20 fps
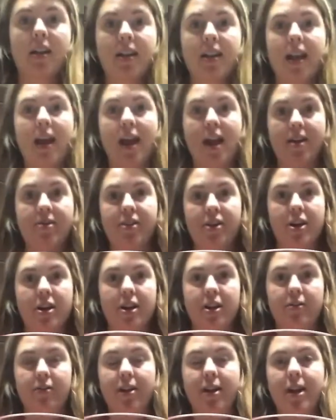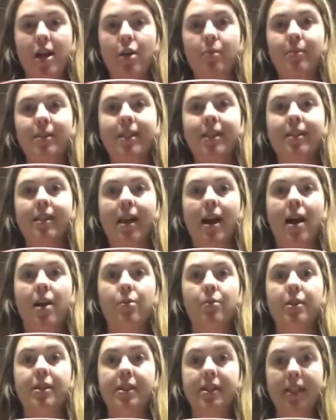gonna add the honey right now because I
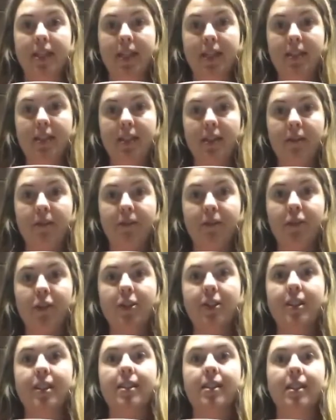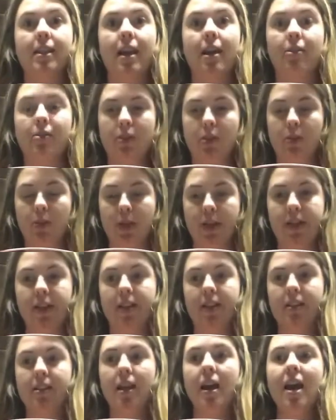wanna taste it first to see how sweet it
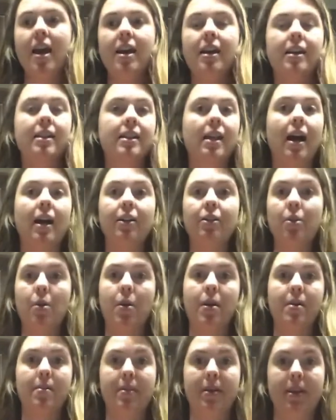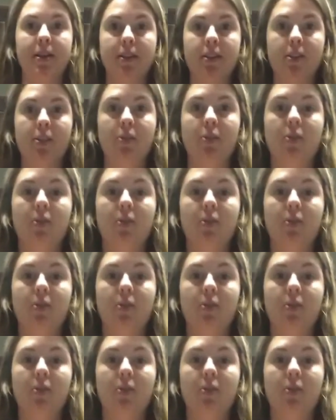is, because I don't wanna make it too